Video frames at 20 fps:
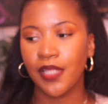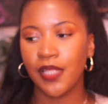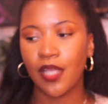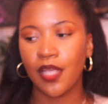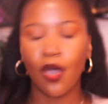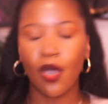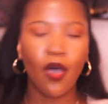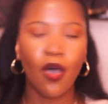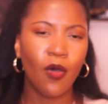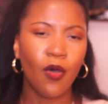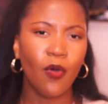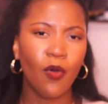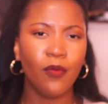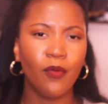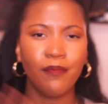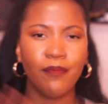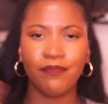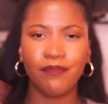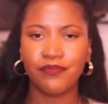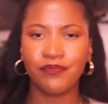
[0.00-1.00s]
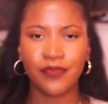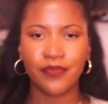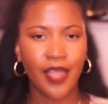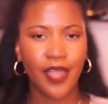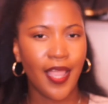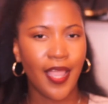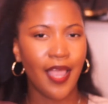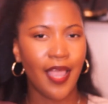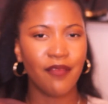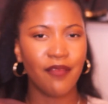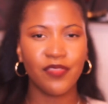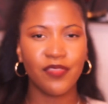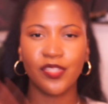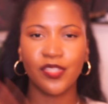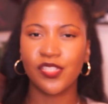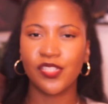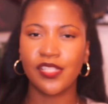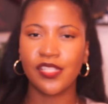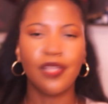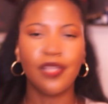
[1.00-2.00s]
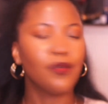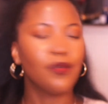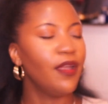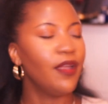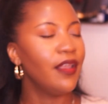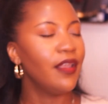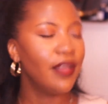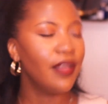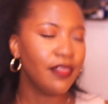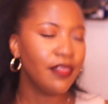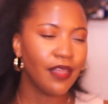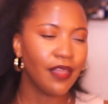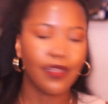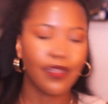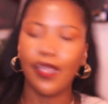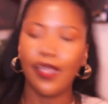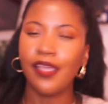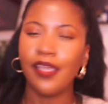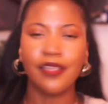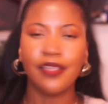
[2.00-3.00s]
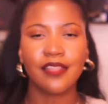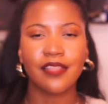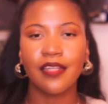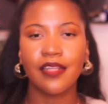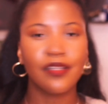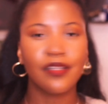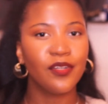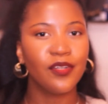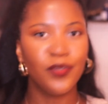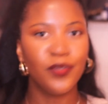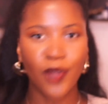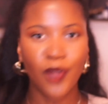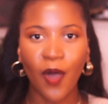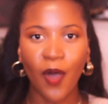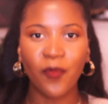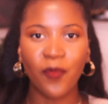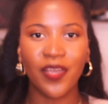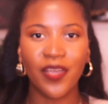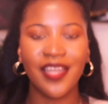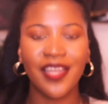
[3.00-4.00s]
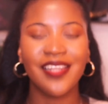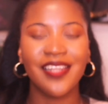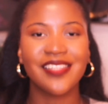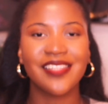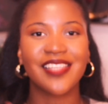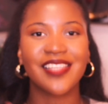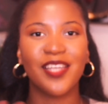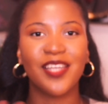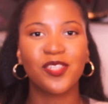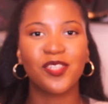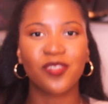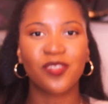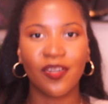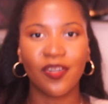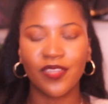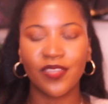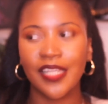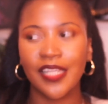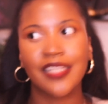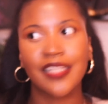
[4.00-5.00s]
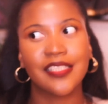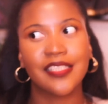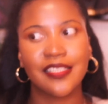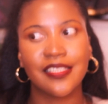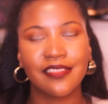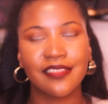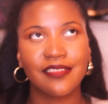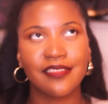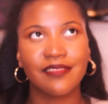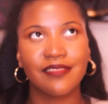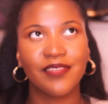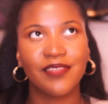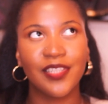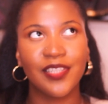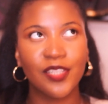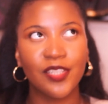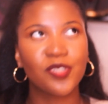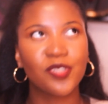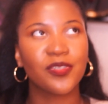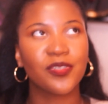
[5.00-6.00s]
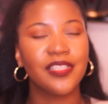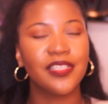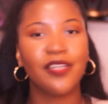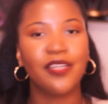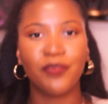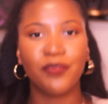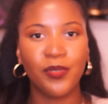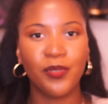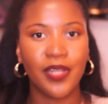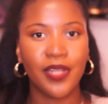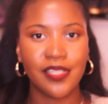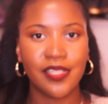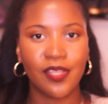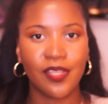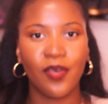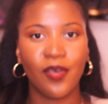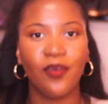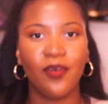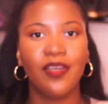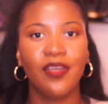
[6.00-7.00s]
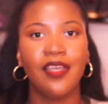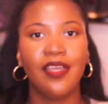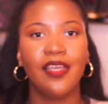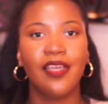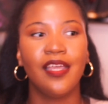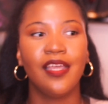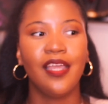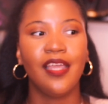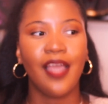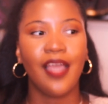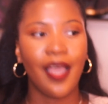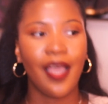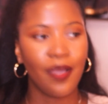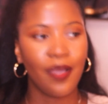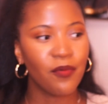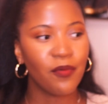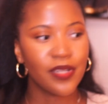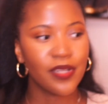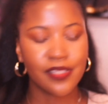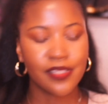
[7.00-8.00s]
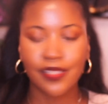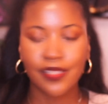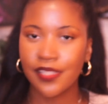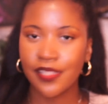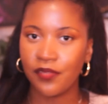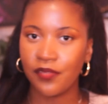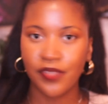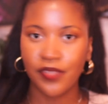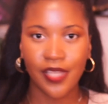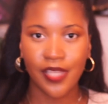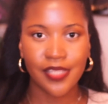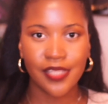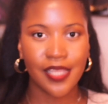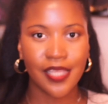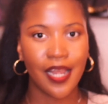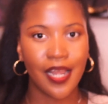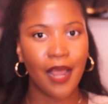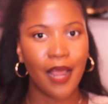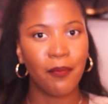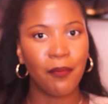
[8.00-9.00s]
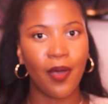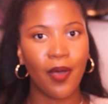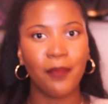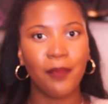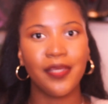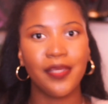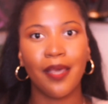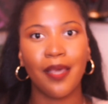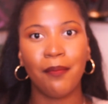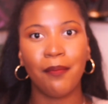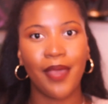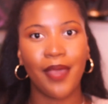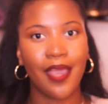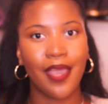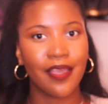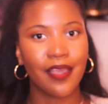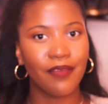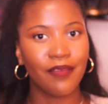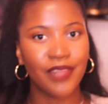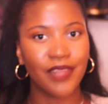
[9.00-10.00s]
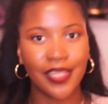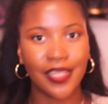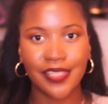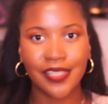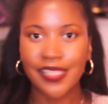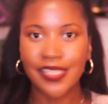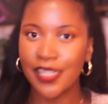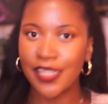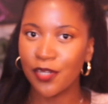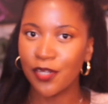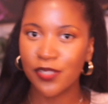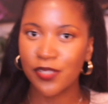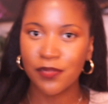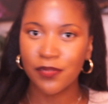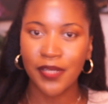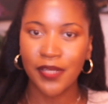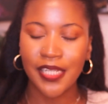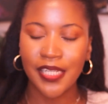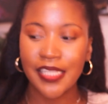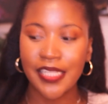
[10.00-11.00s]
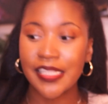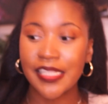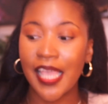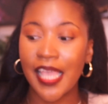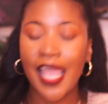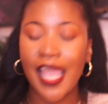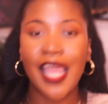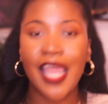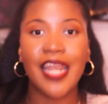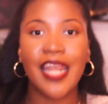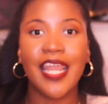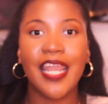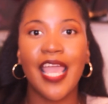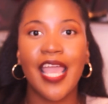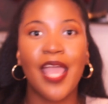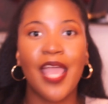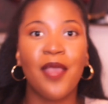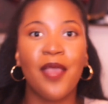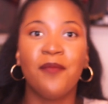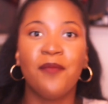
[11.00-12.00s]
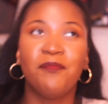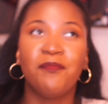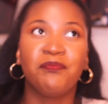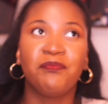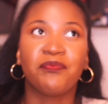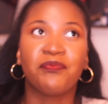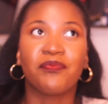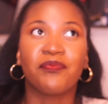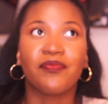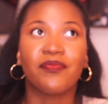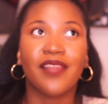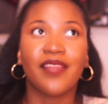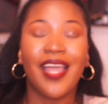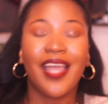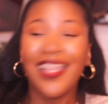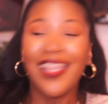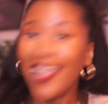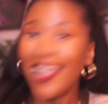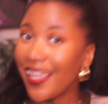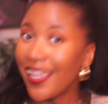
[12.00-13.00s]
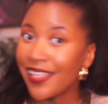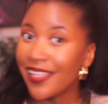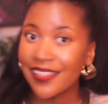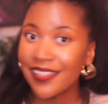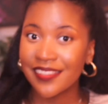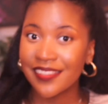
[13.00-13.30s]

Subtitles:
be like, oh, I have the secret and the keys. And no, it is a struggle. Like, literally a few days ago, I went to CVS and I bought me a bag of, like, the Snickers minis. And I